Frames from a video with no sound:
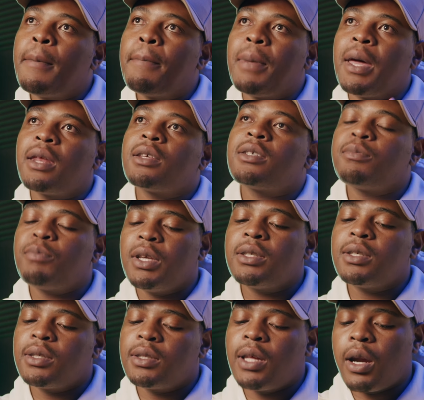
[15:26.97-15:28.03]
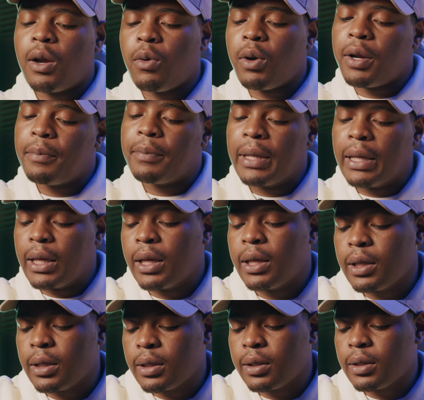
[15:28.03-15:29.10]
better spaces that I want to be
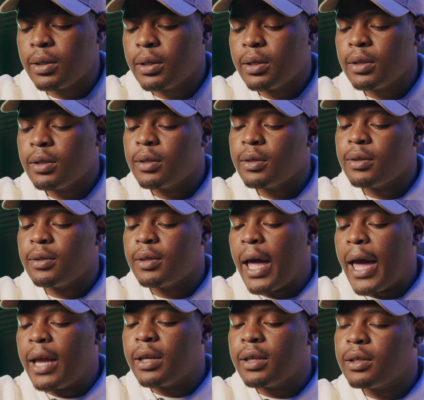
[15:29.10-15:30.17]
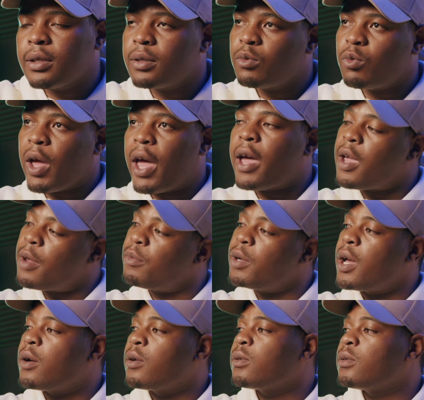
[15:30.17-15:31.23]
in than where I am
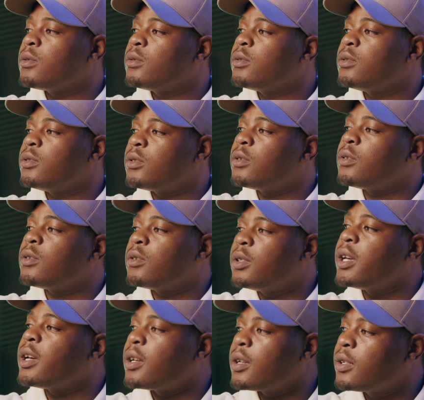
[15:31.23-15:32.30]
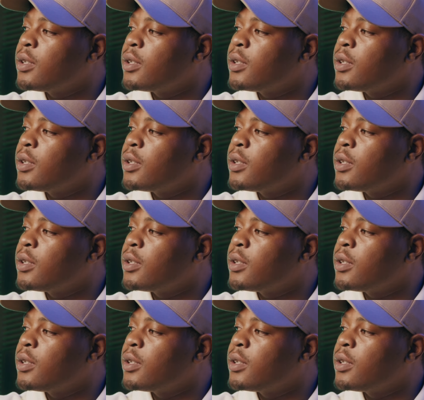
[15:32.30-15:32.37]
now. So yeah.